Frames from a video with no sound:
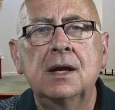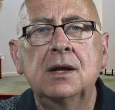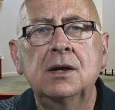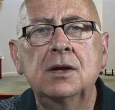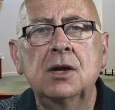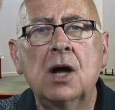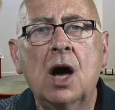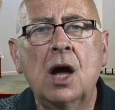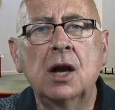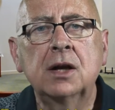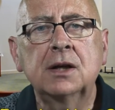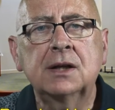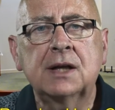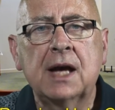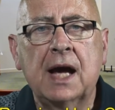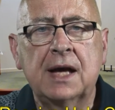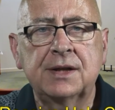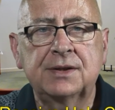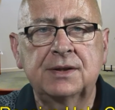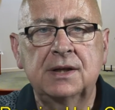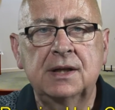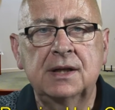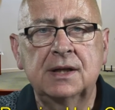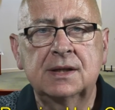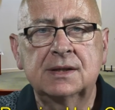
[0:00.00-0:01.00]

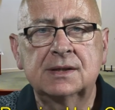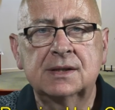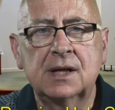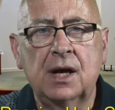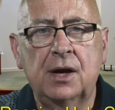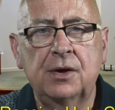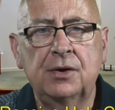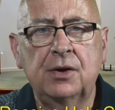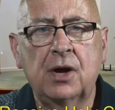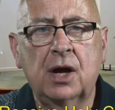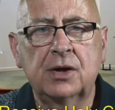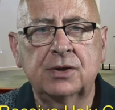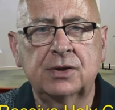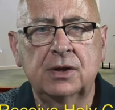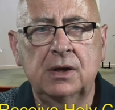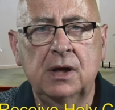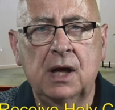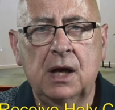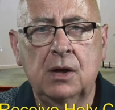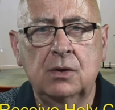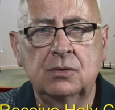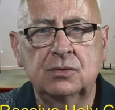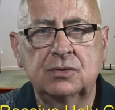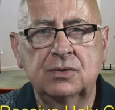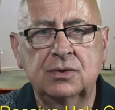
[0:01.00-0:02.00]
Non-Catholics are not
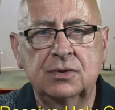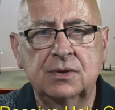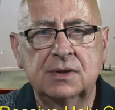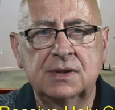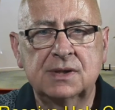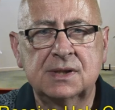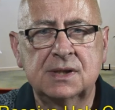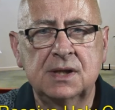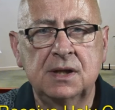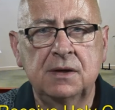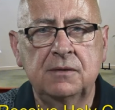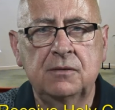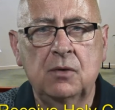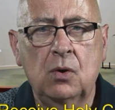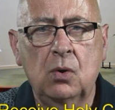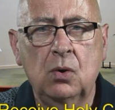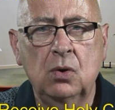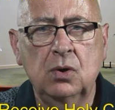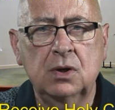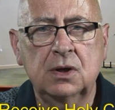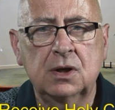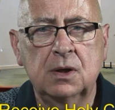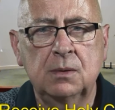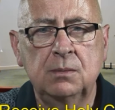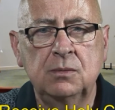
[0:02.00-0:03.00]
allowed to receive
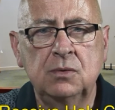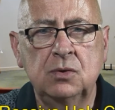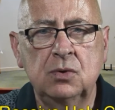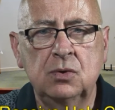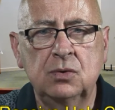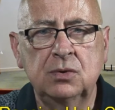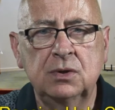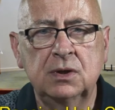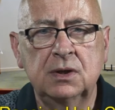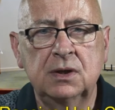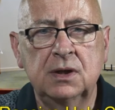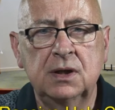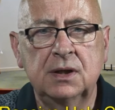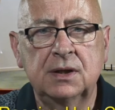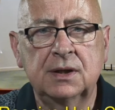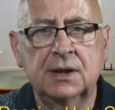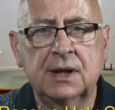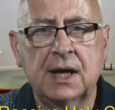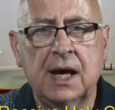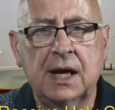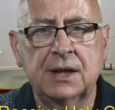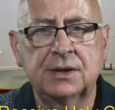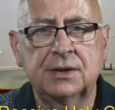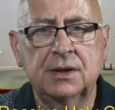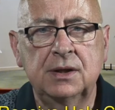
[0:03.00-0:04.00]
Holy Communion in the
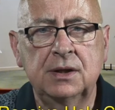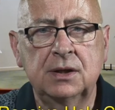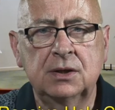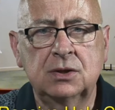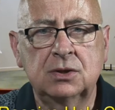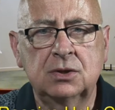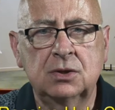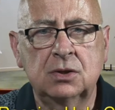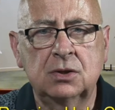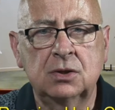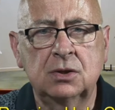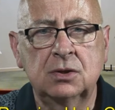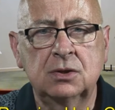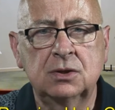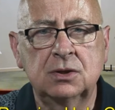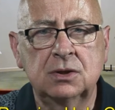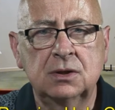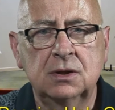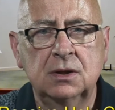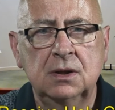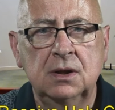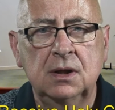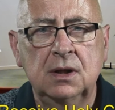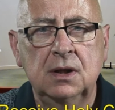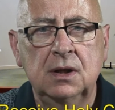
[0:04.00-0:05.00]
Catholic Church.
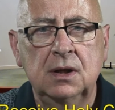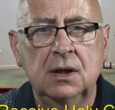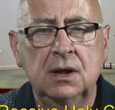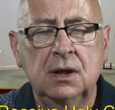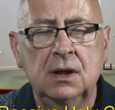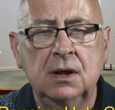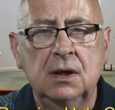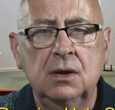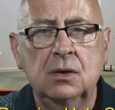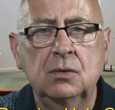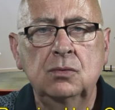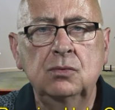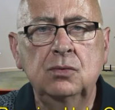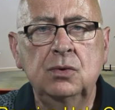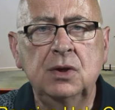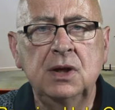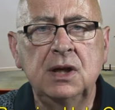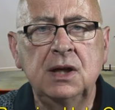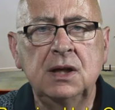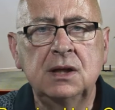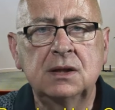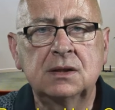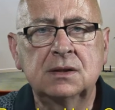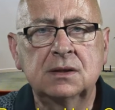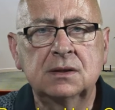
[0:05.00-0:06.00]

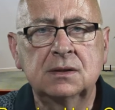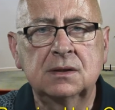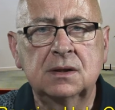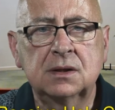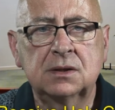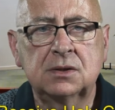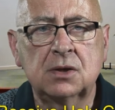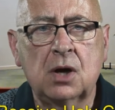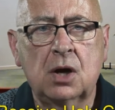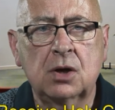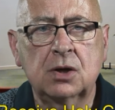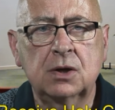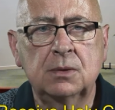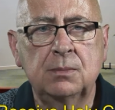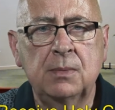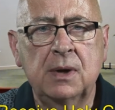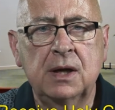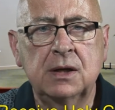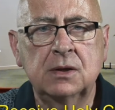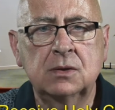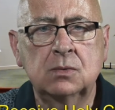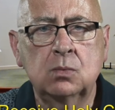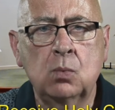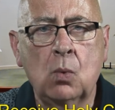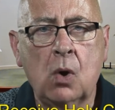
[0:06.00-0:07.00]
Read the
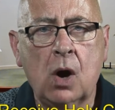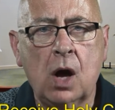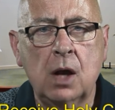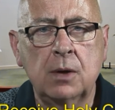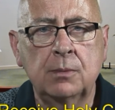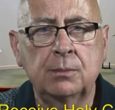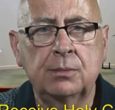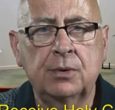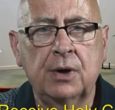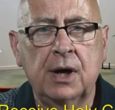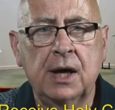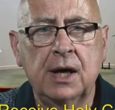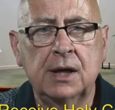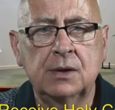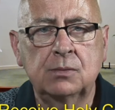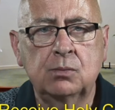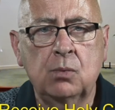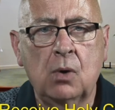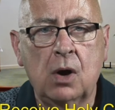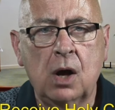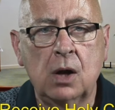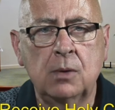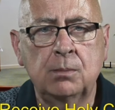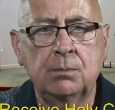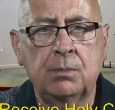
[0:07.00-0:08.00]
document One Bread,
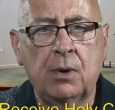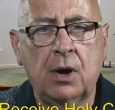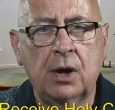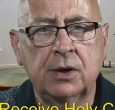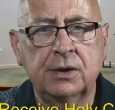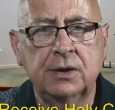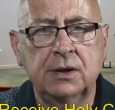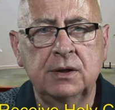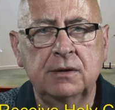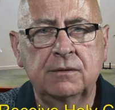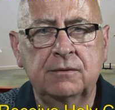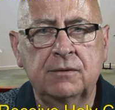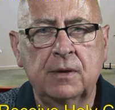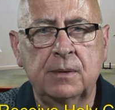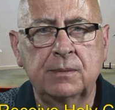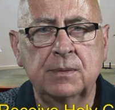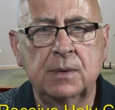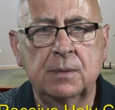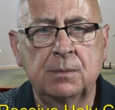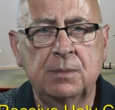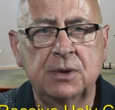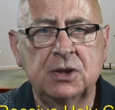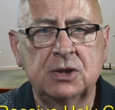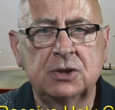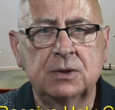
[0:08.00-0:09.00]
One Body from
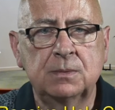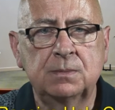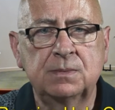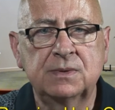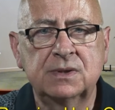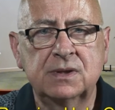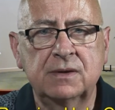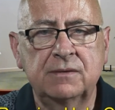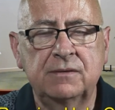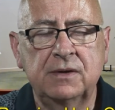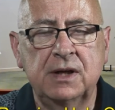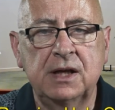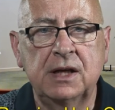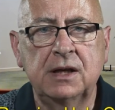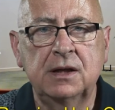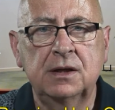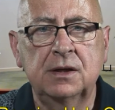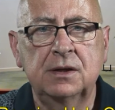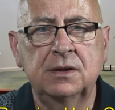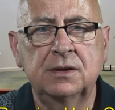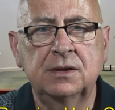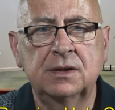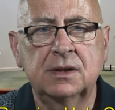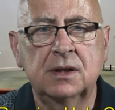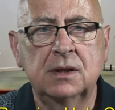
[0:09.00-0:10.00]
the Bishops of
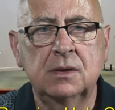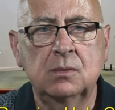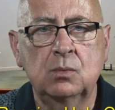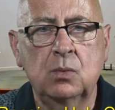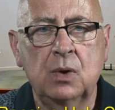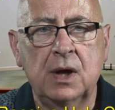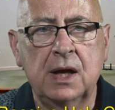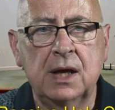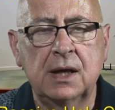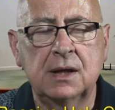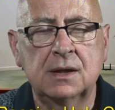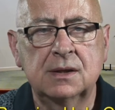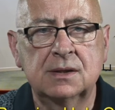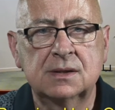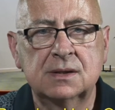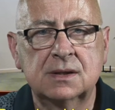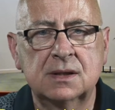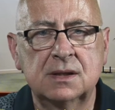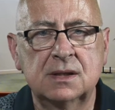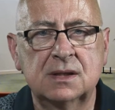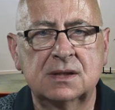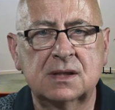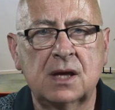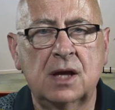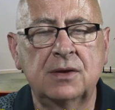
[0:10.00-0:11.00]
England and Wales.
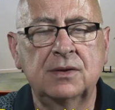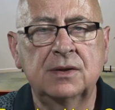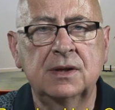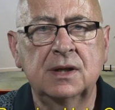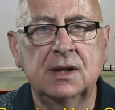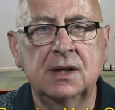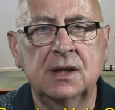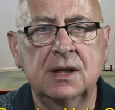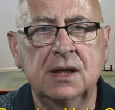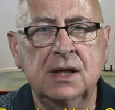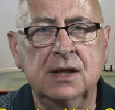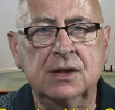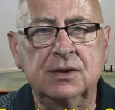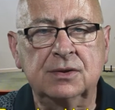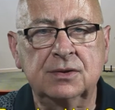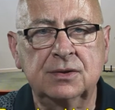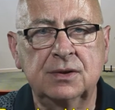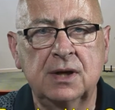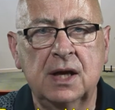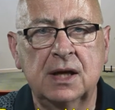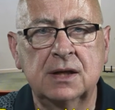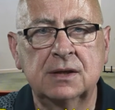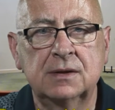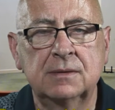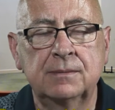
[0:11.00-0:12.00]
It's on the
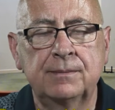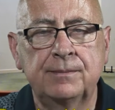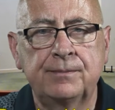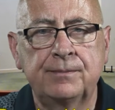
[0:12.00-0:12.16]
internet.